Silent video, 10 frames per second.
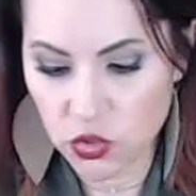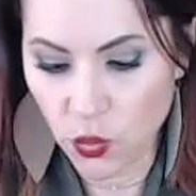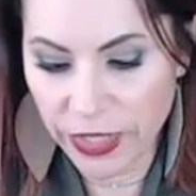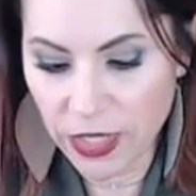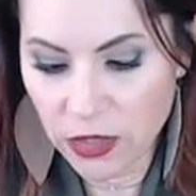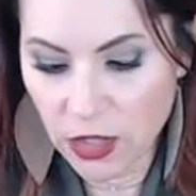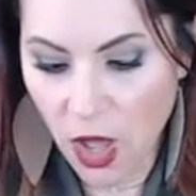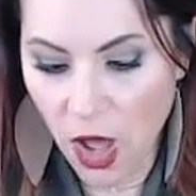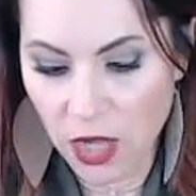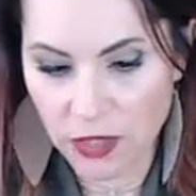With
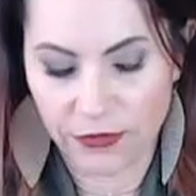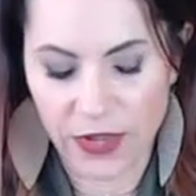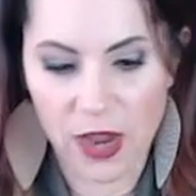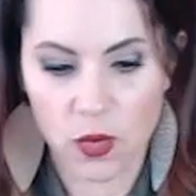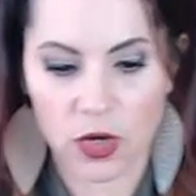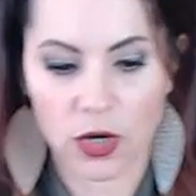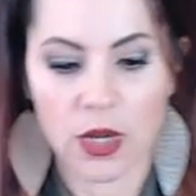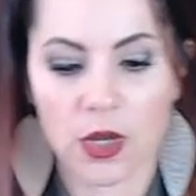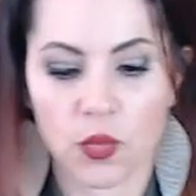cauliflower,